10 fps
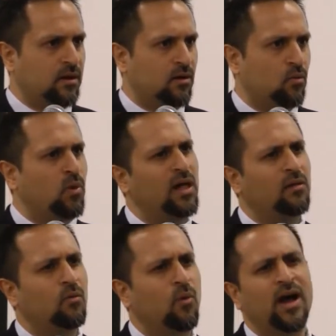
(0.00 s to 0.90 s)

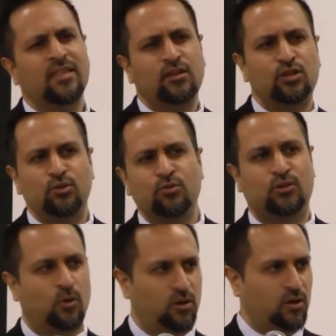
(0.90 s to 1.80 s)
Well, why then do you
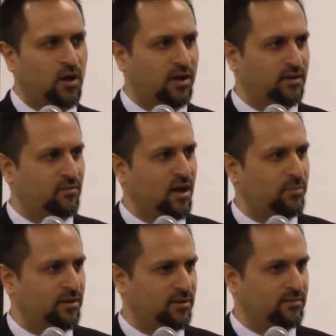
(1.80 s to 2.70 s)
adore God,
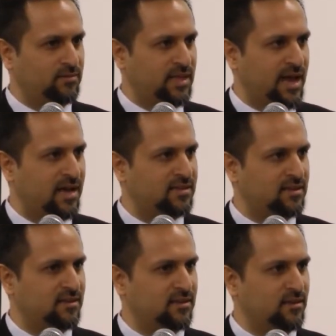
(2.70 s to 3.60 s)
Rabia? They asked.
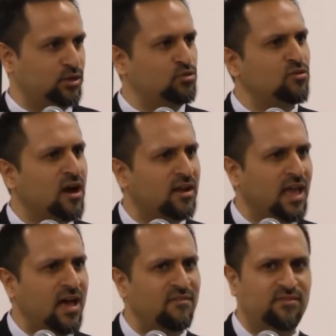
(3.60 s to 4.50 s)
Do you not
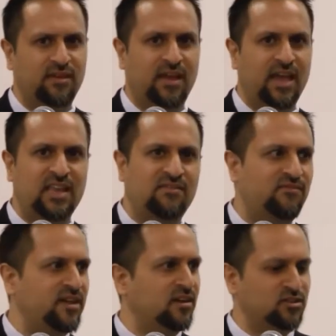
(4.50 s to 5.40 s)
have any
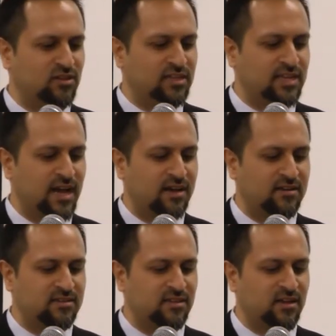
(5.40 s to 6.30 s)
fears or desires?